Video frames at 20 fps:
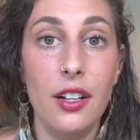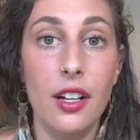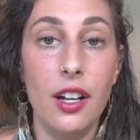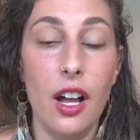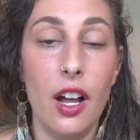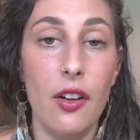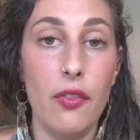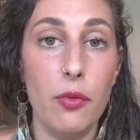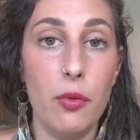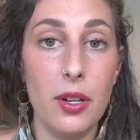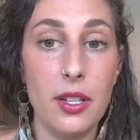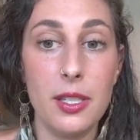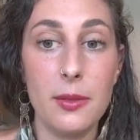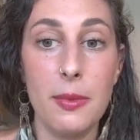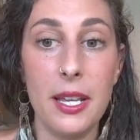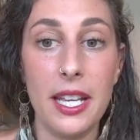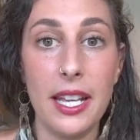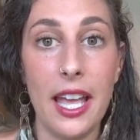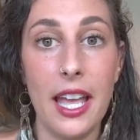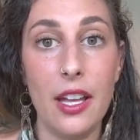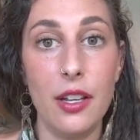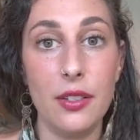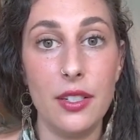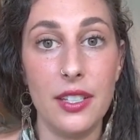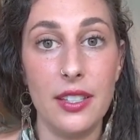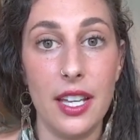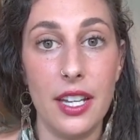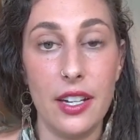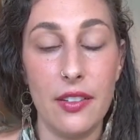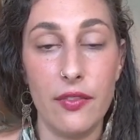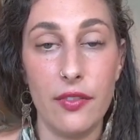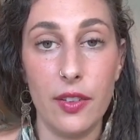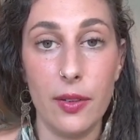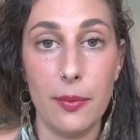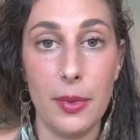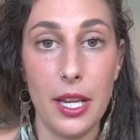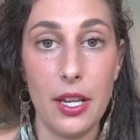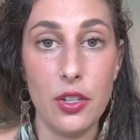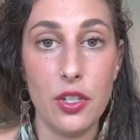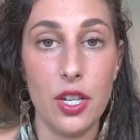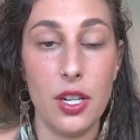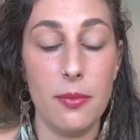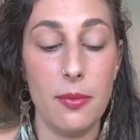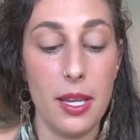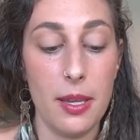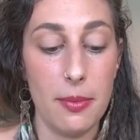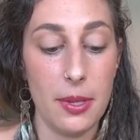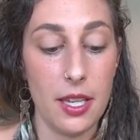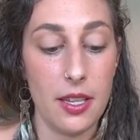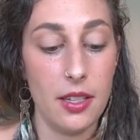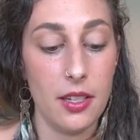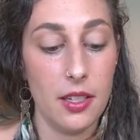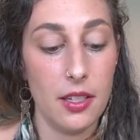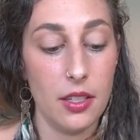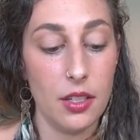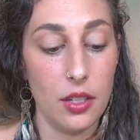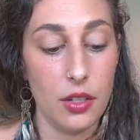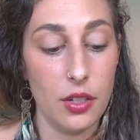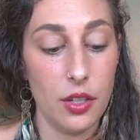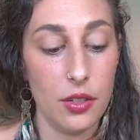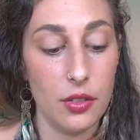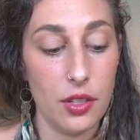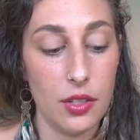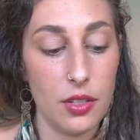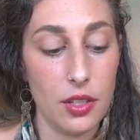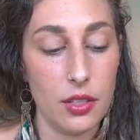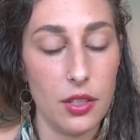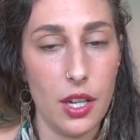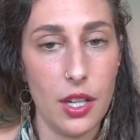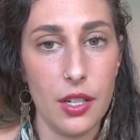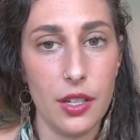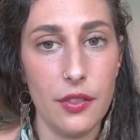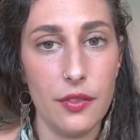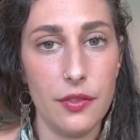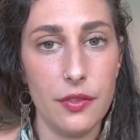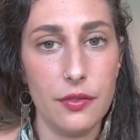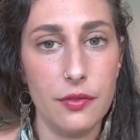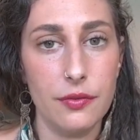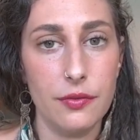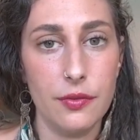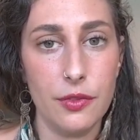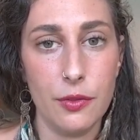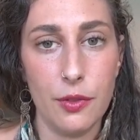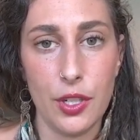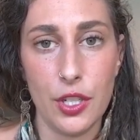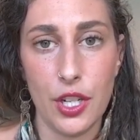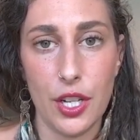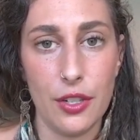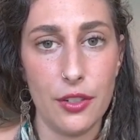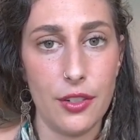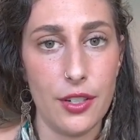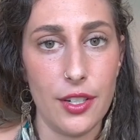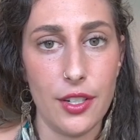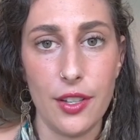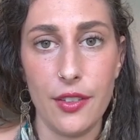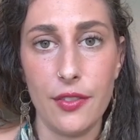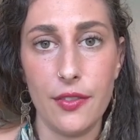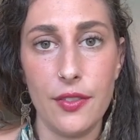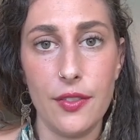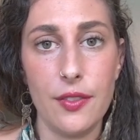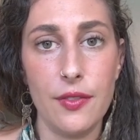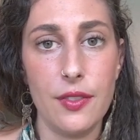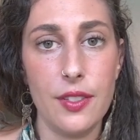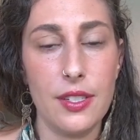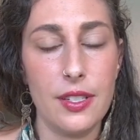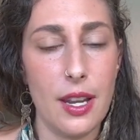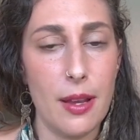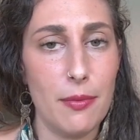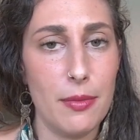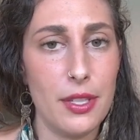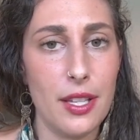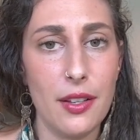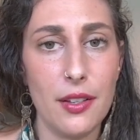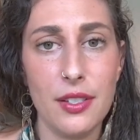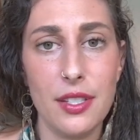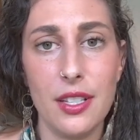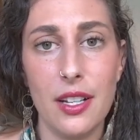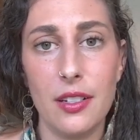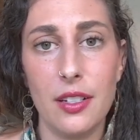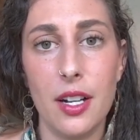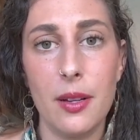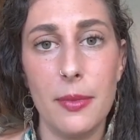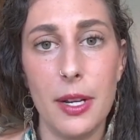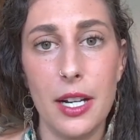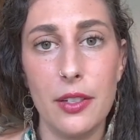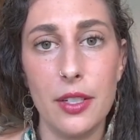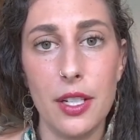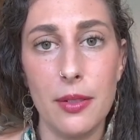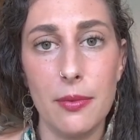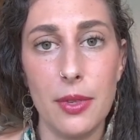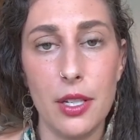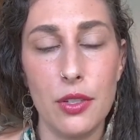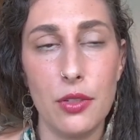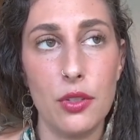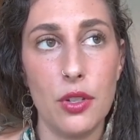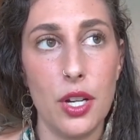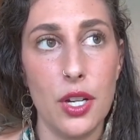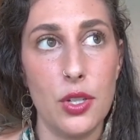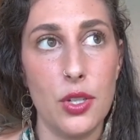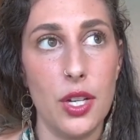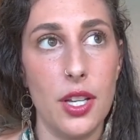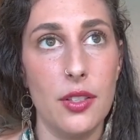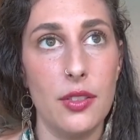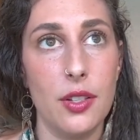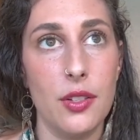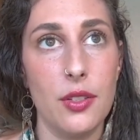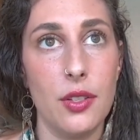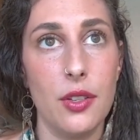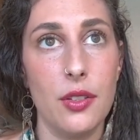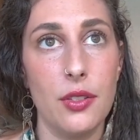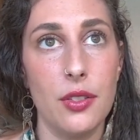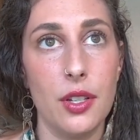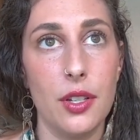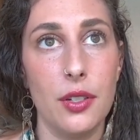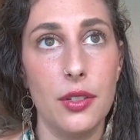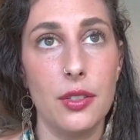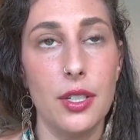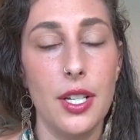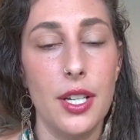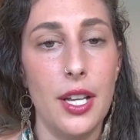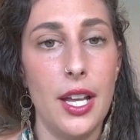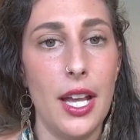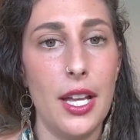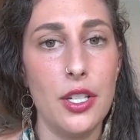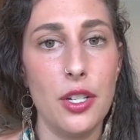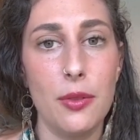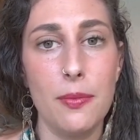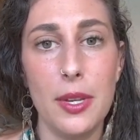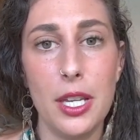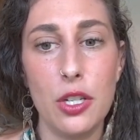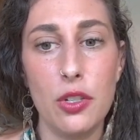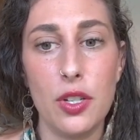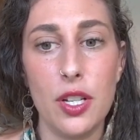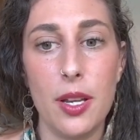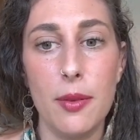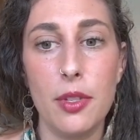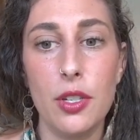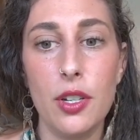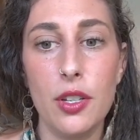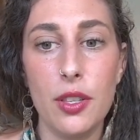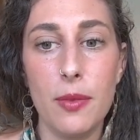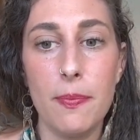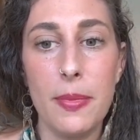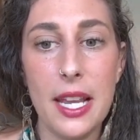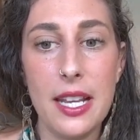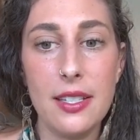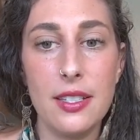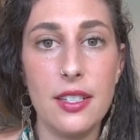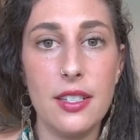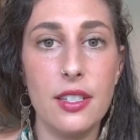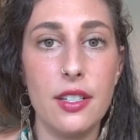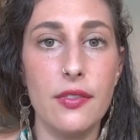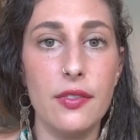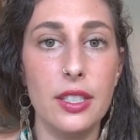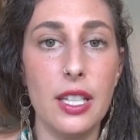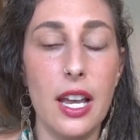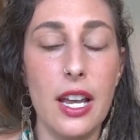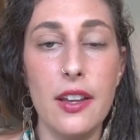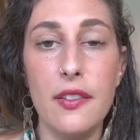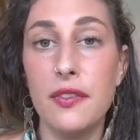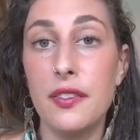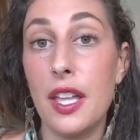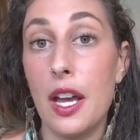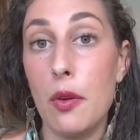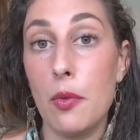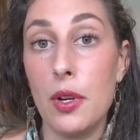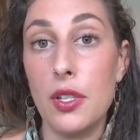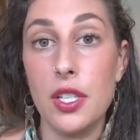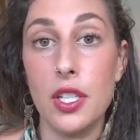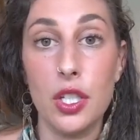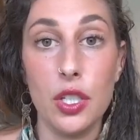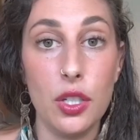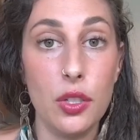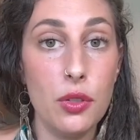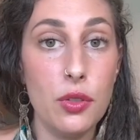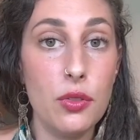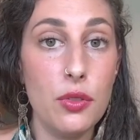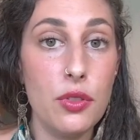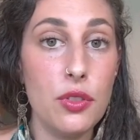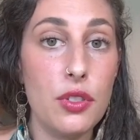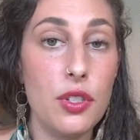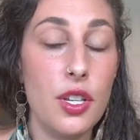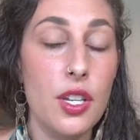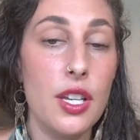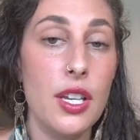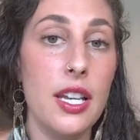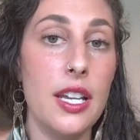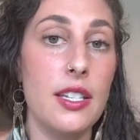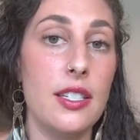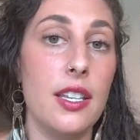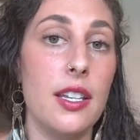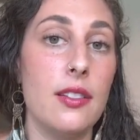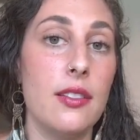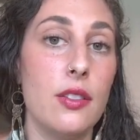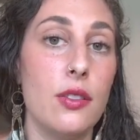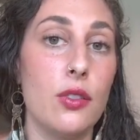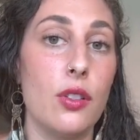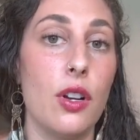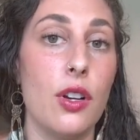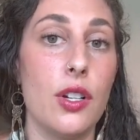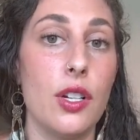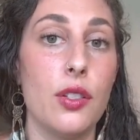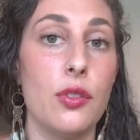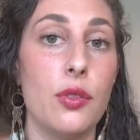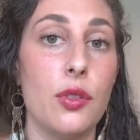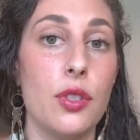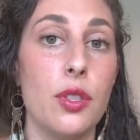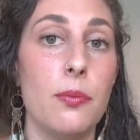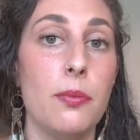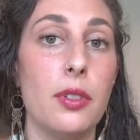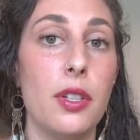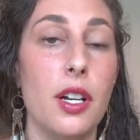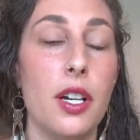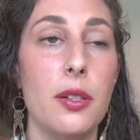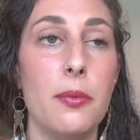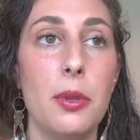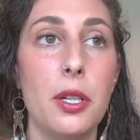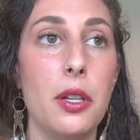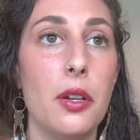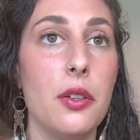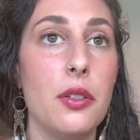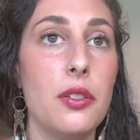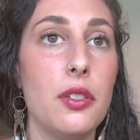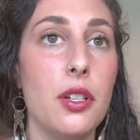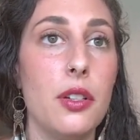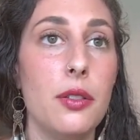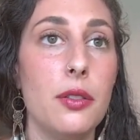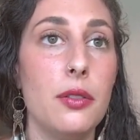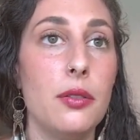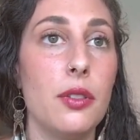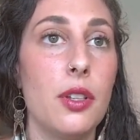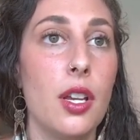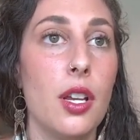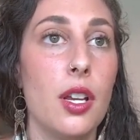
of what's being held in that information. Maybe, there's a lot of regenerative stem cells that come out in menstruation. There's also endometrium. The basis of life that wasn't used is then discarded through the blood. But also